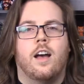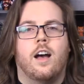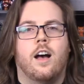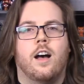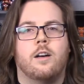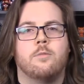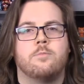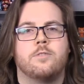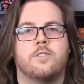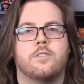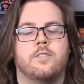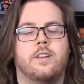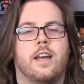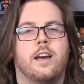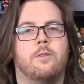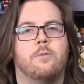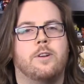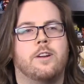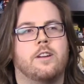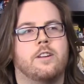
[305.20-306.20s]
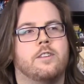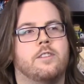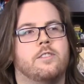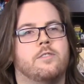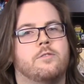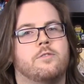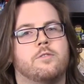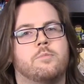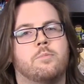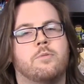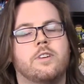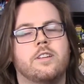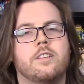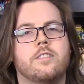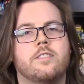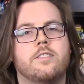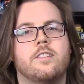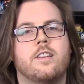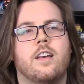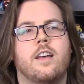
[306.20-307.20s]
Um, so now we're gonna do
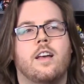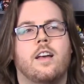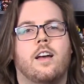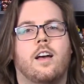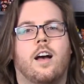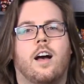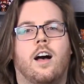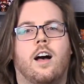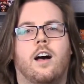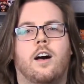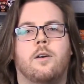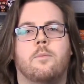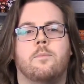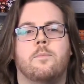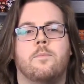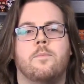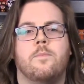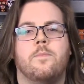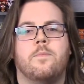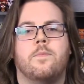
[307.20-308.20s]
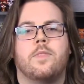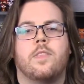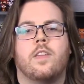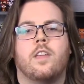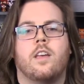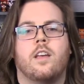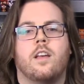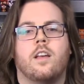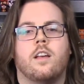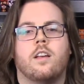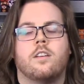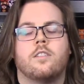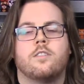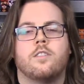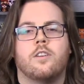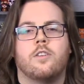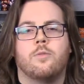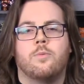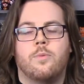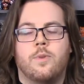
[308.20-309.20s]
spoilers. Um,
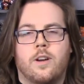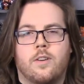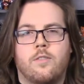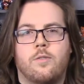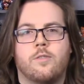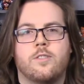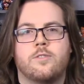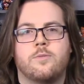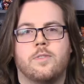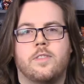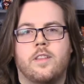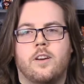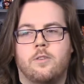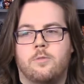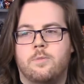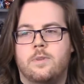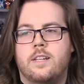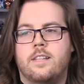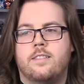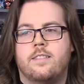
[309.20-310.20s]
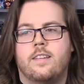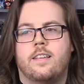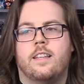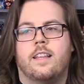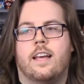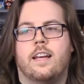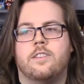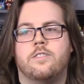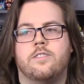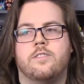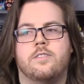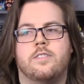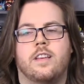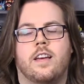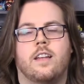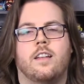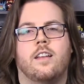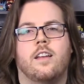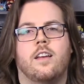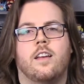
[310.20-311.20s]
So, of course, with the opening scene, as you
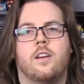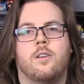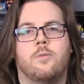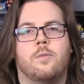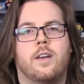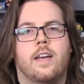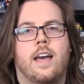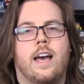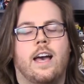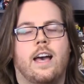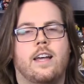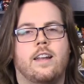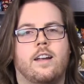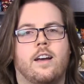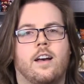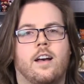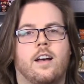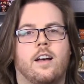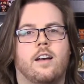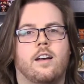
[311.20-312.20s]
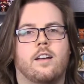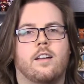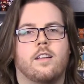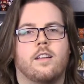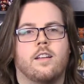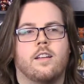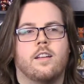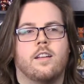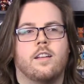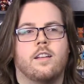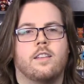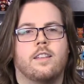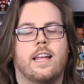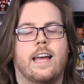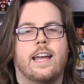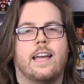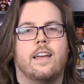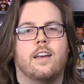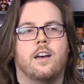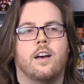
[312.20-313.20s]
said, we had, uh,
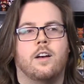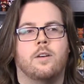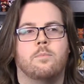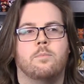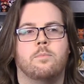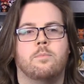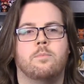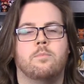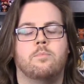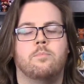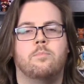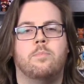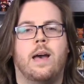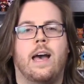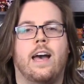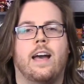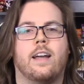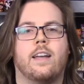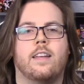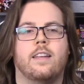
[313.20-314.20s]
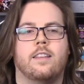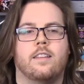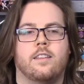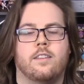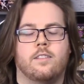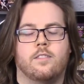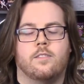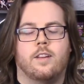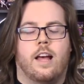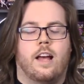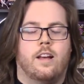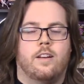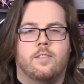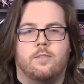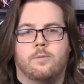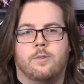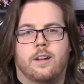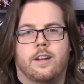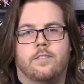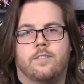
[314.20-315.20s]
like, uh, back in,
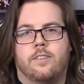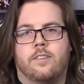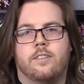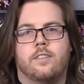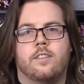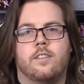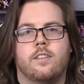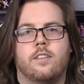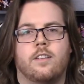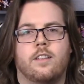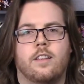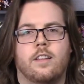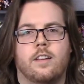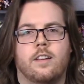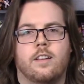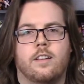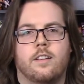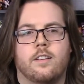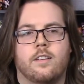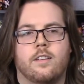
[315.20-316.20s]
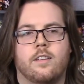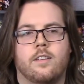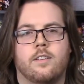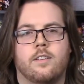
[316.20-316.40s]
whatever, the,